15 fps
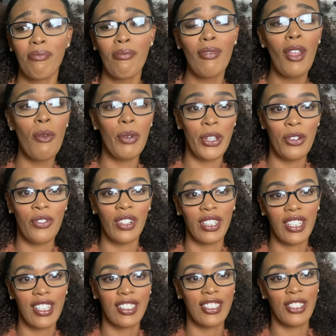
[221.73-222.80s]
when you
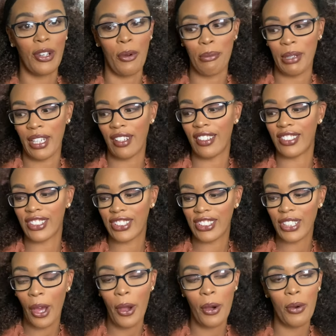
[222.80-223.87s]
really get to know me.
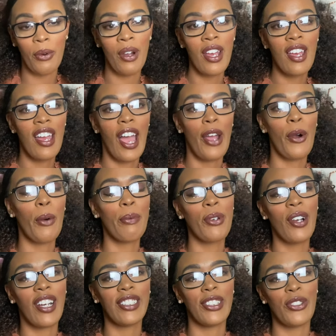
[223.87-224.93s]
So I hope you
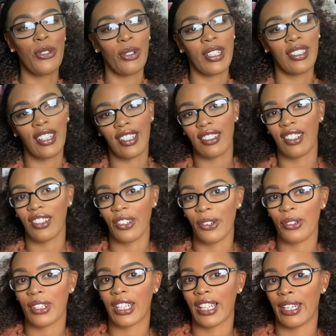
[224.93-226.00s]
guys enjoyed like the
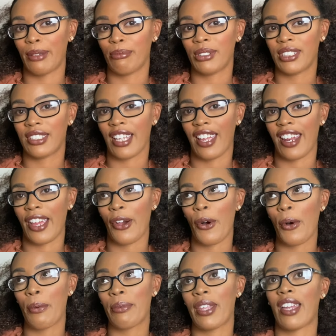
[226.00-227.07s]
little clips, and I
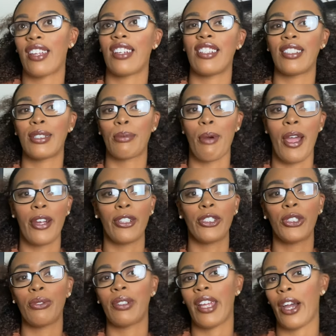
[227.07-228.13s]
hope that it inspires
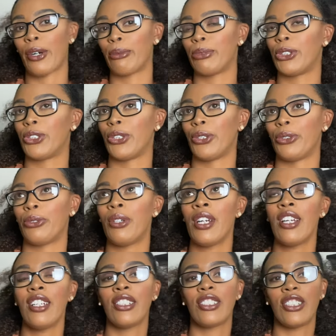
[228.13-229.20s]
you and helps you
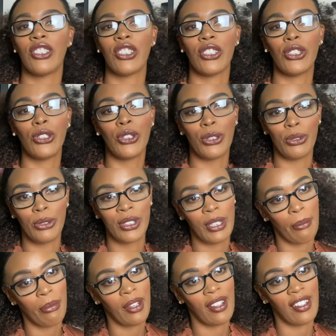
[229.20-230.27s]
to just do
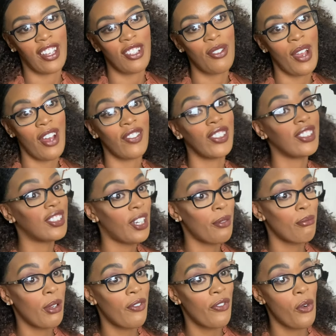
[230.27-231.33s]
something that you haven't
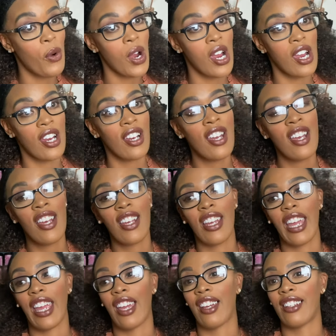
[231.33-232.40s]
done before.
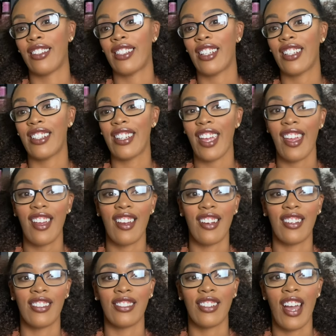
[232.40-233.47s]
And
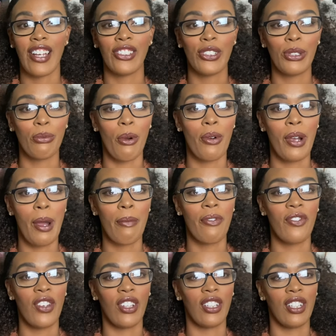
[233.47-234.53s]
yeah, I just woke up
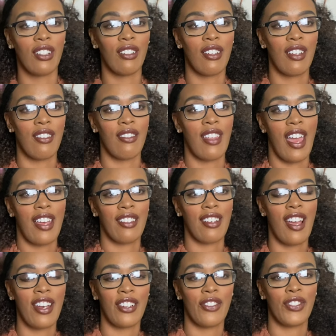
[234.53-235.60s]
feeling in that
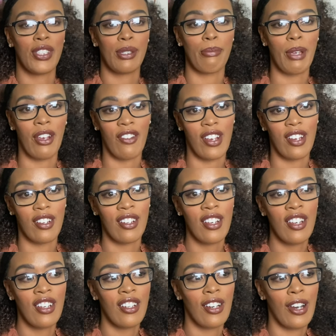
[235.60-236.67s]
kind of spirit,
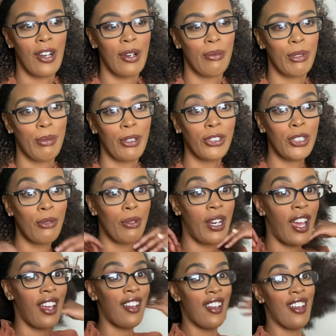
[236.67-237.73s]
especially when
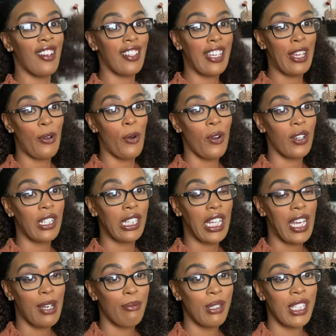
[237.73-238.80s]
I get all
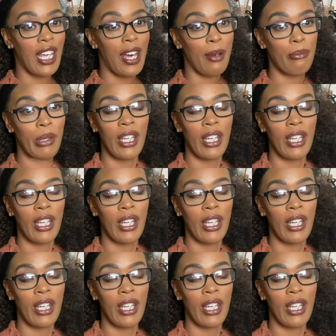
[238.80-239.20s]
glammed up,